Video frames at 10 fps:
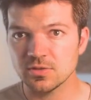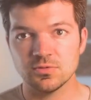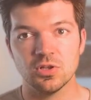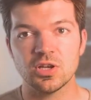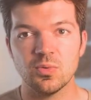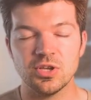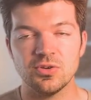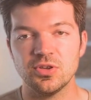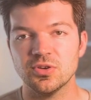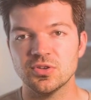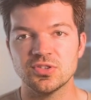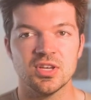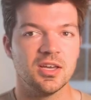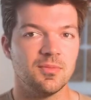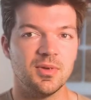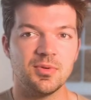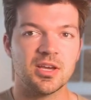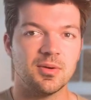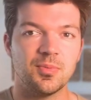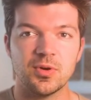look at what you use, maybe
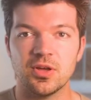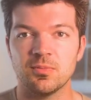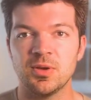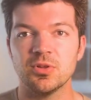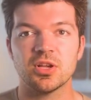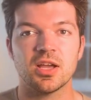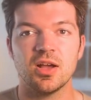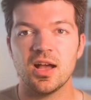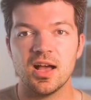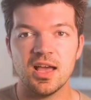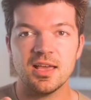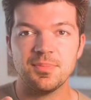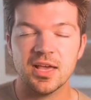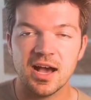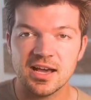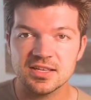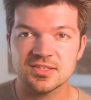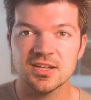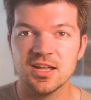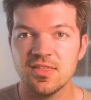come up with, maybe look at uh,
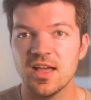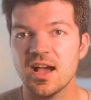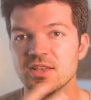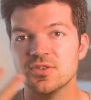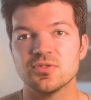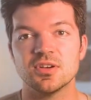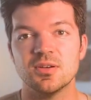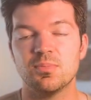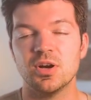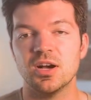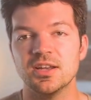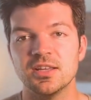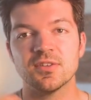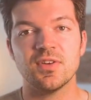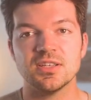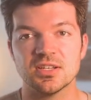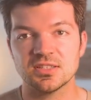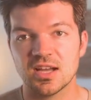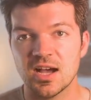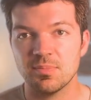APIs that you could put an interface on
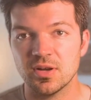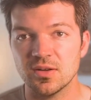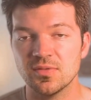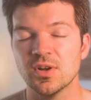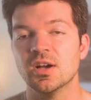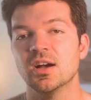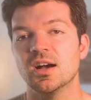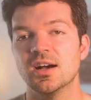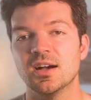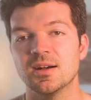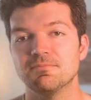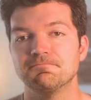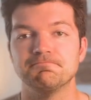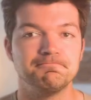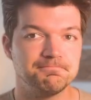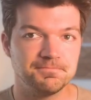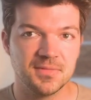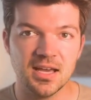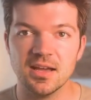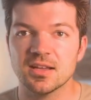top of. Um,
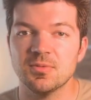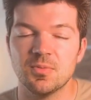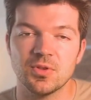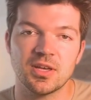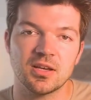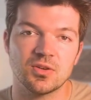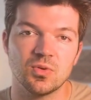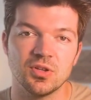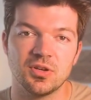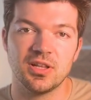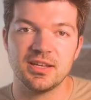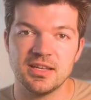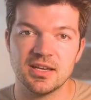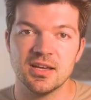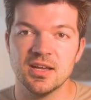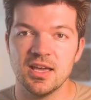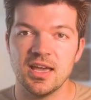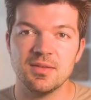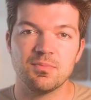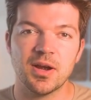yeah, come up with like a cool little idea
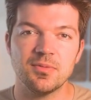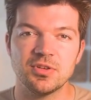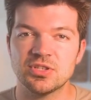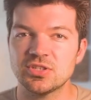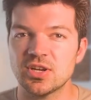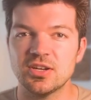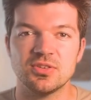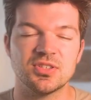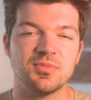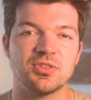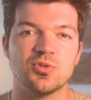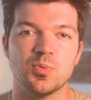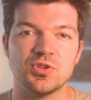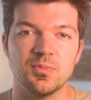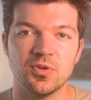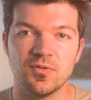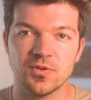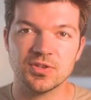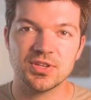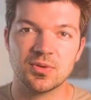and probably just try to do something super simple at
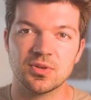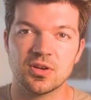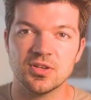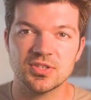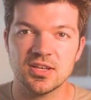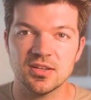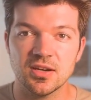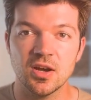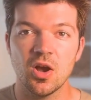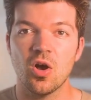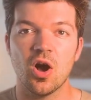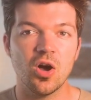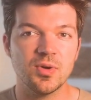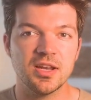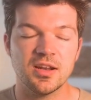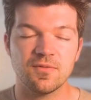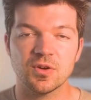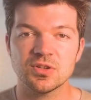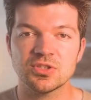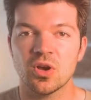first. Like with CallScaler, all we did at
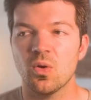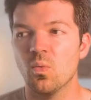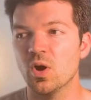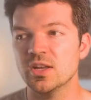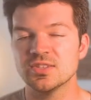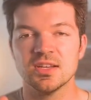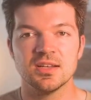first was